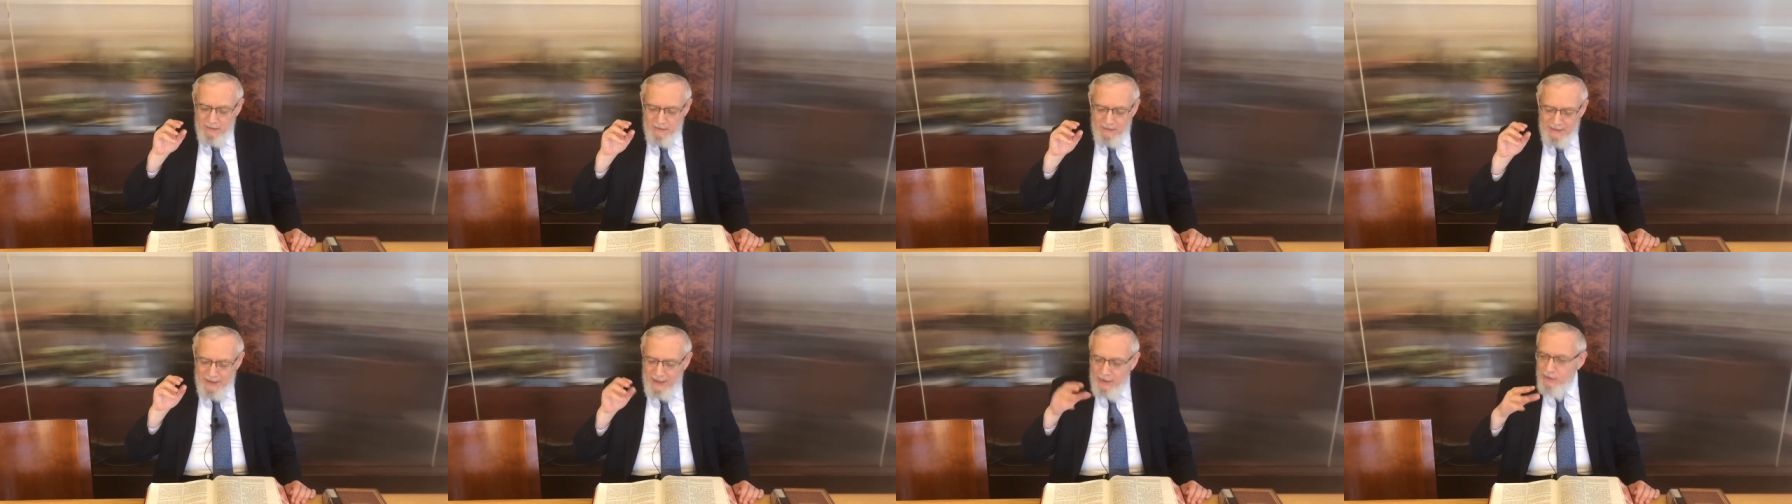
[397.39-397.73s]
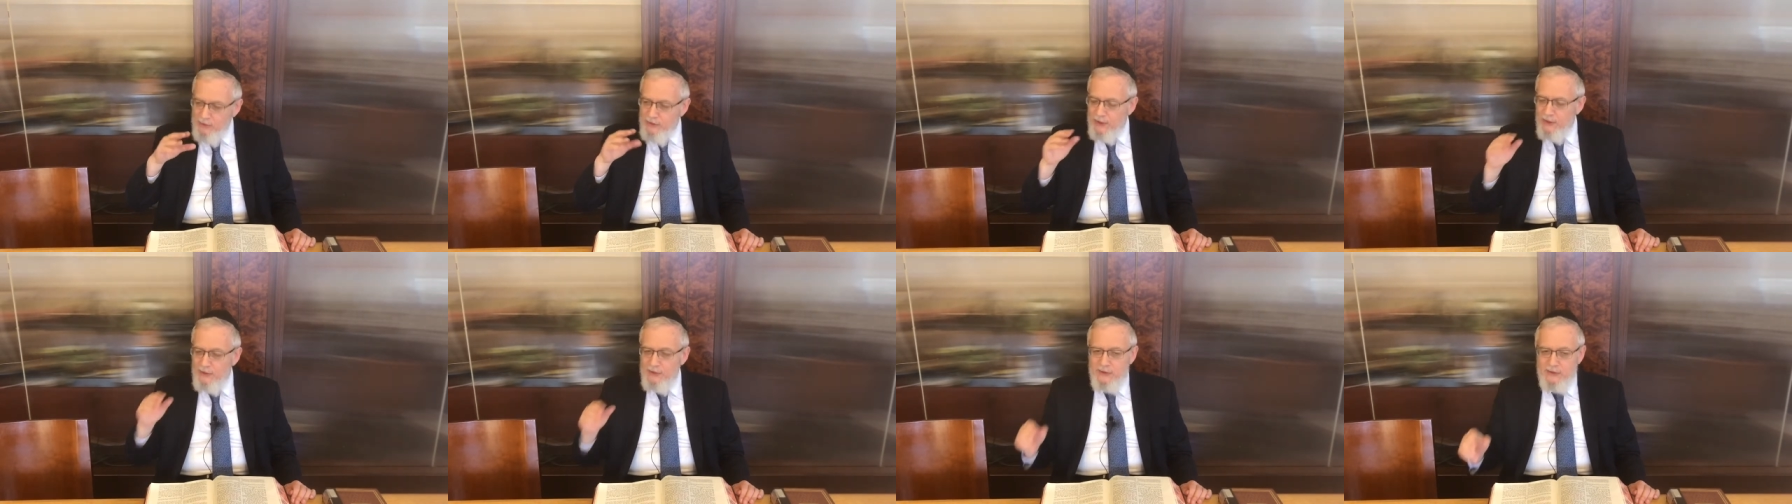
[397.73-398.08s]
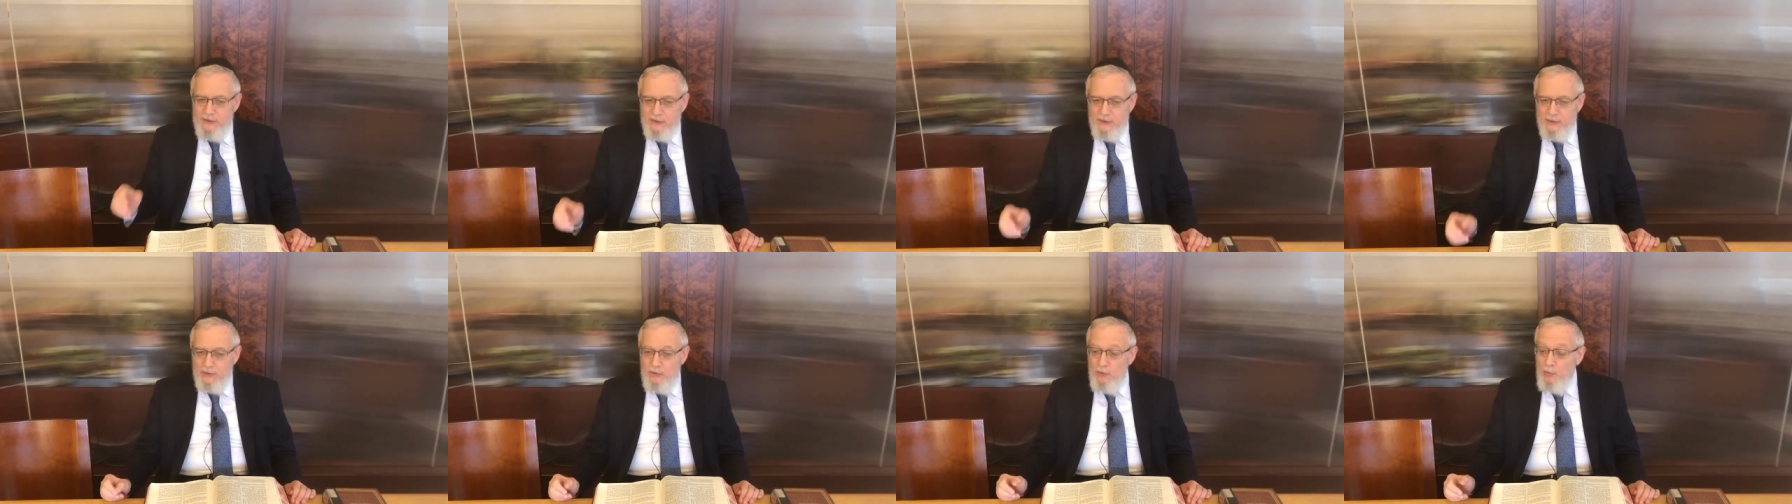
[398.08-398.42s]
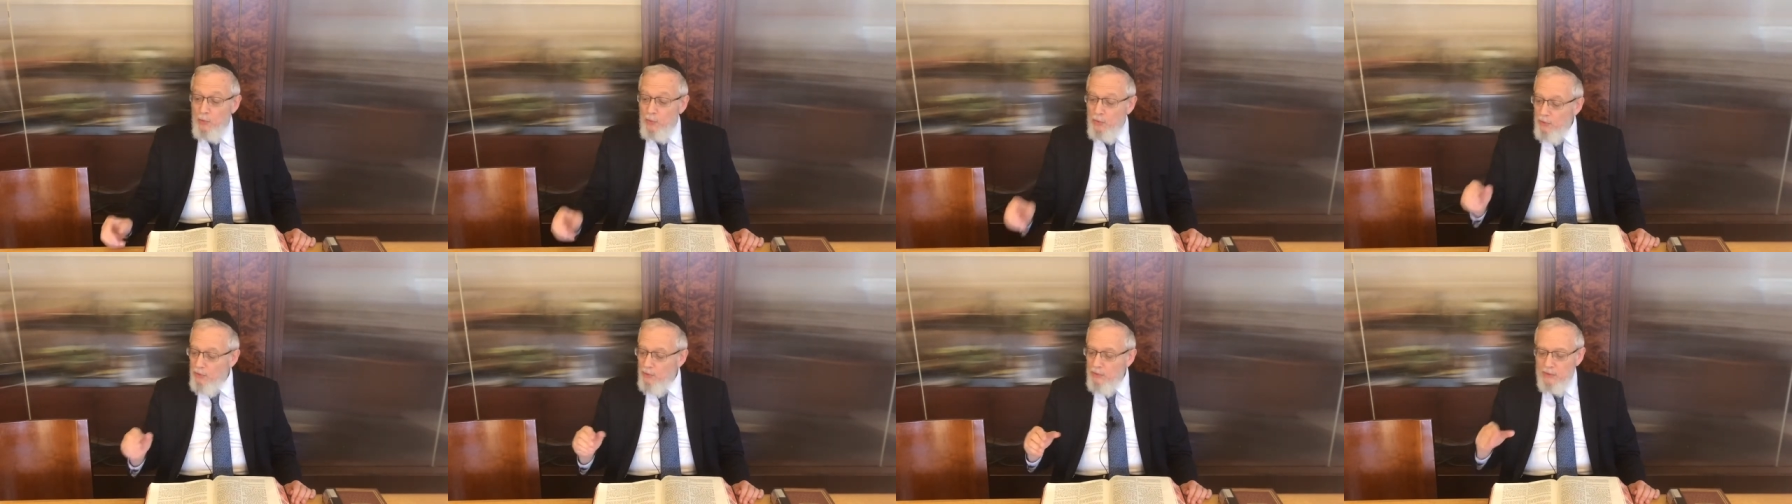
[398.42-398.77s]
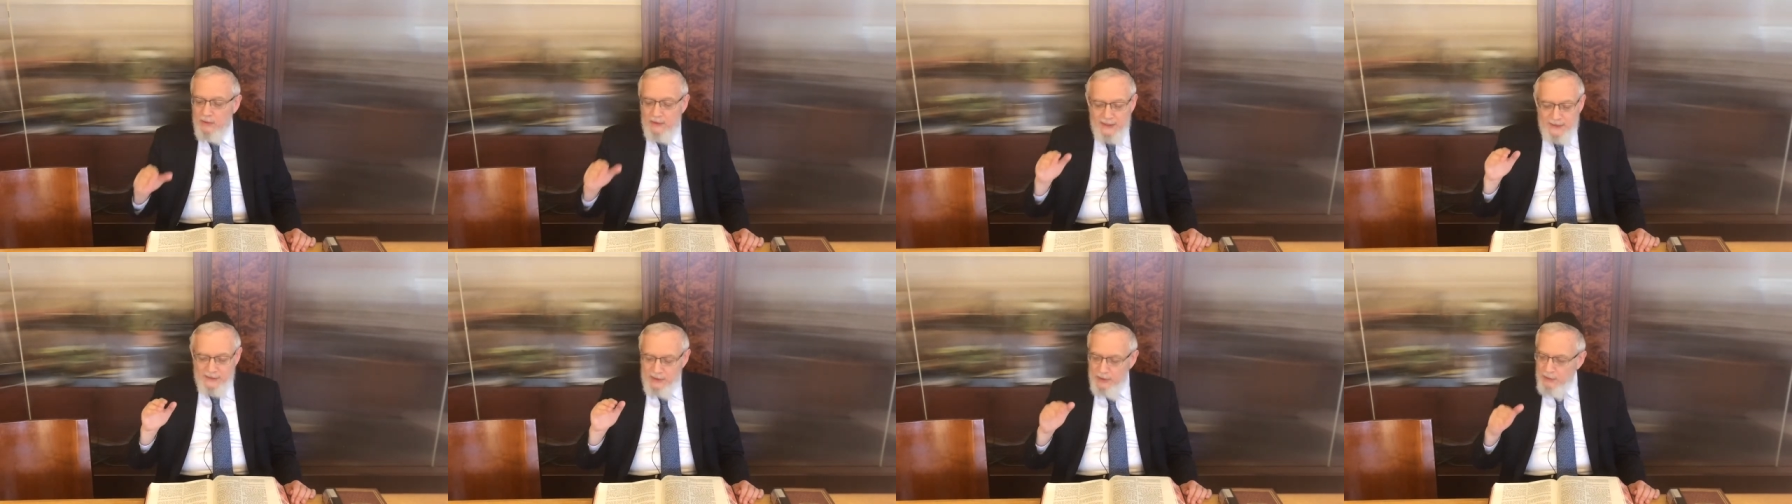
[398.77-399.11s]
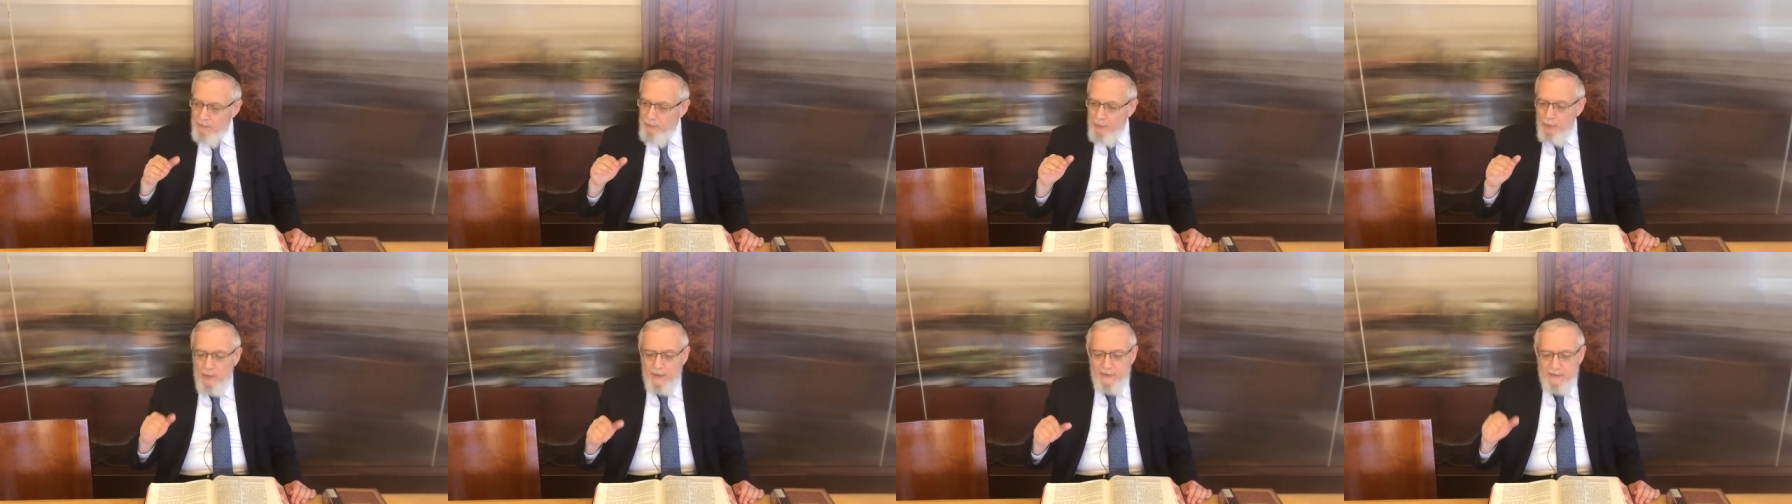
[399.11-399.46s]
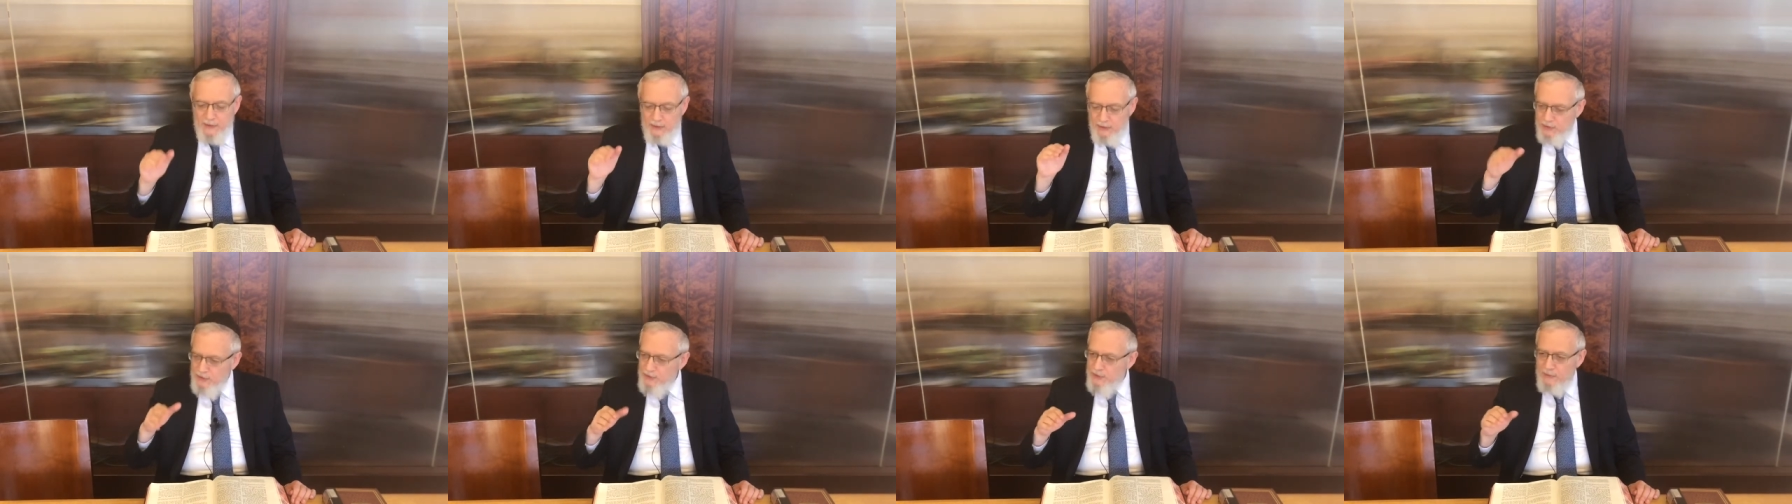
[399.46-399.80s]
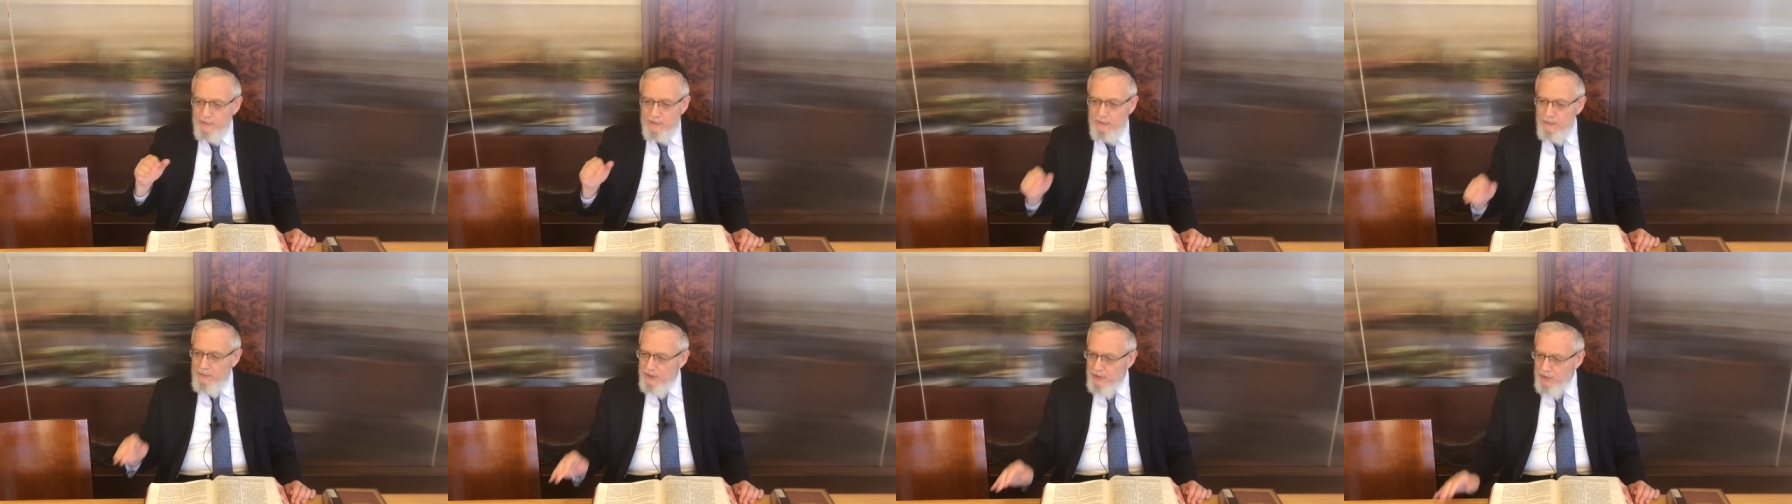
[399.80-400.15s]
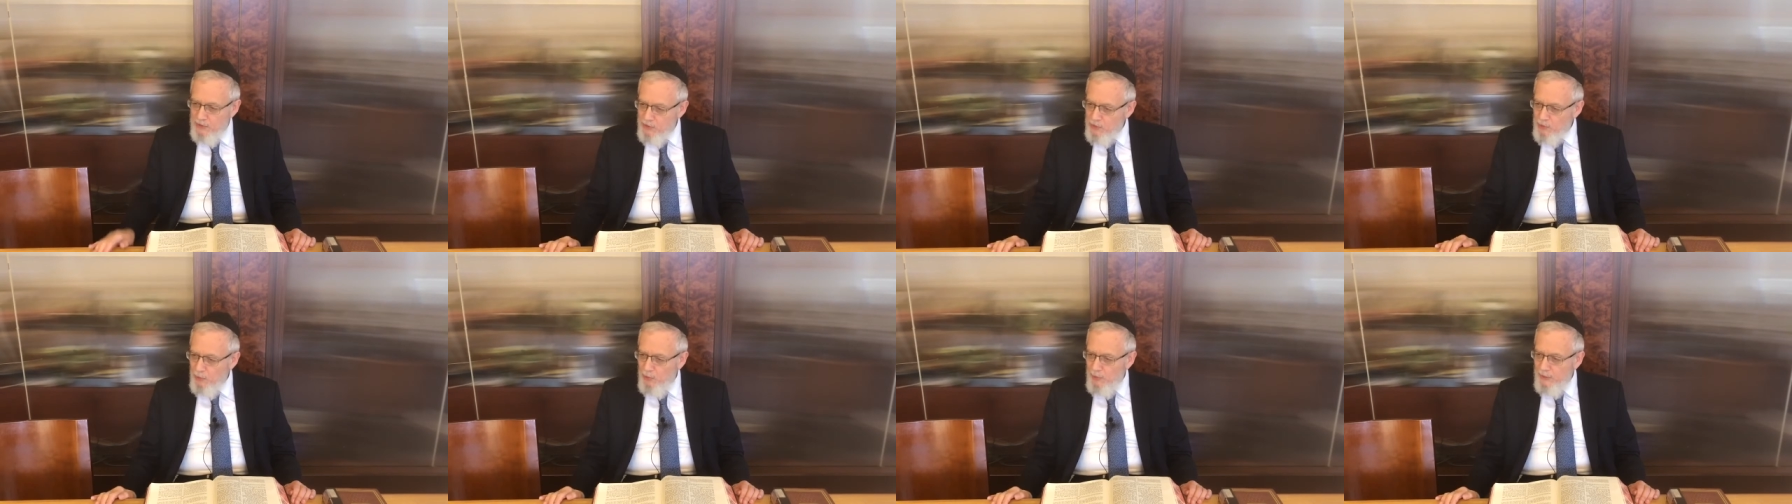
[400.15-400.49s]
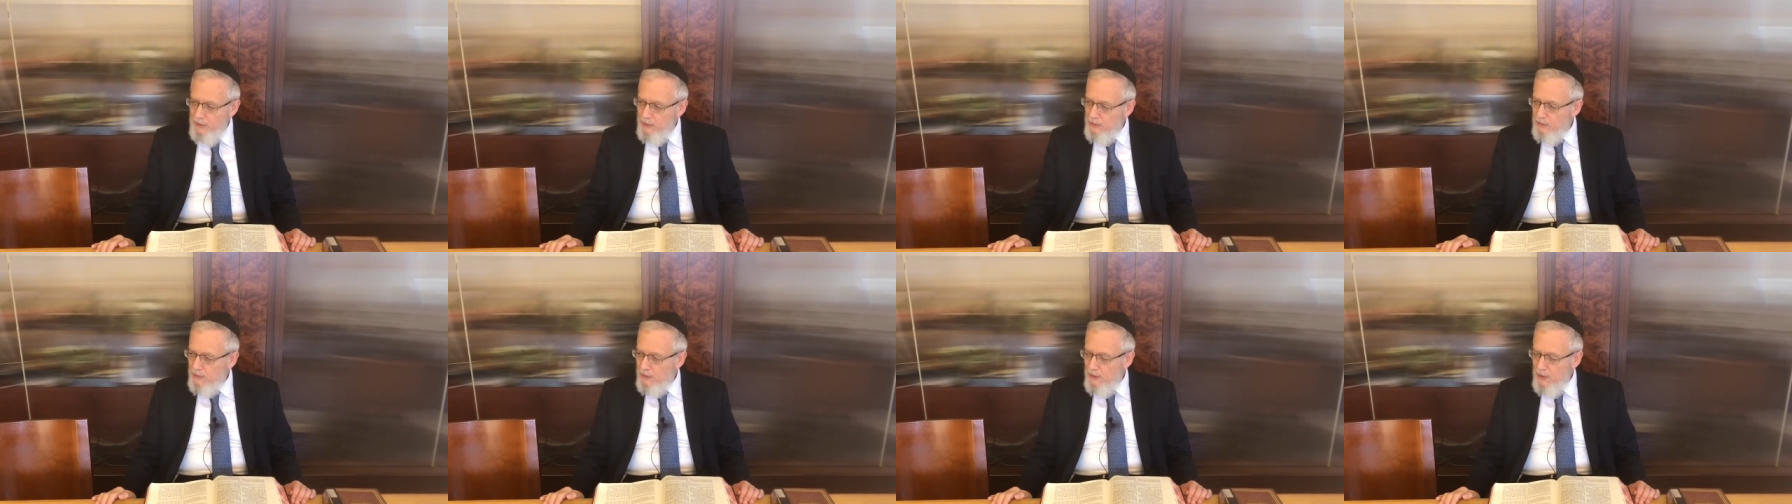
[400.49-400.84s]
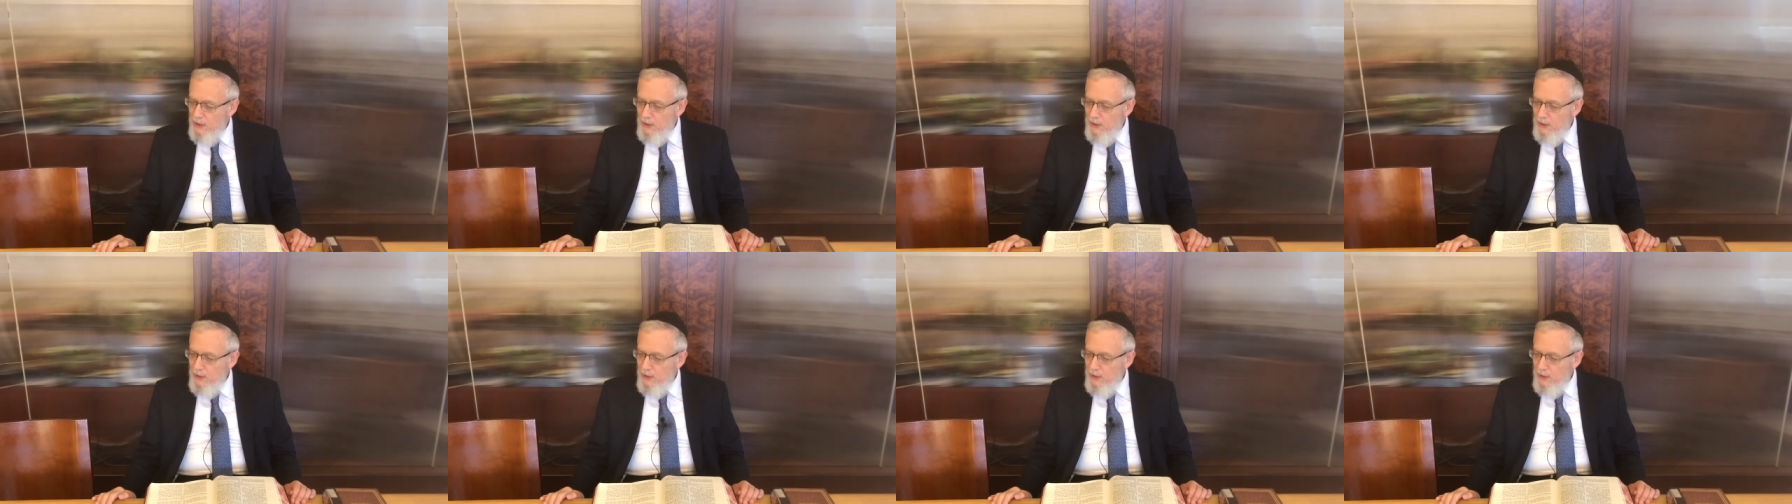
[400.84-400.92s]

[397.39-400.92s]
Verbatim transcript: tells us the world as at a point they deserve to be destroyed,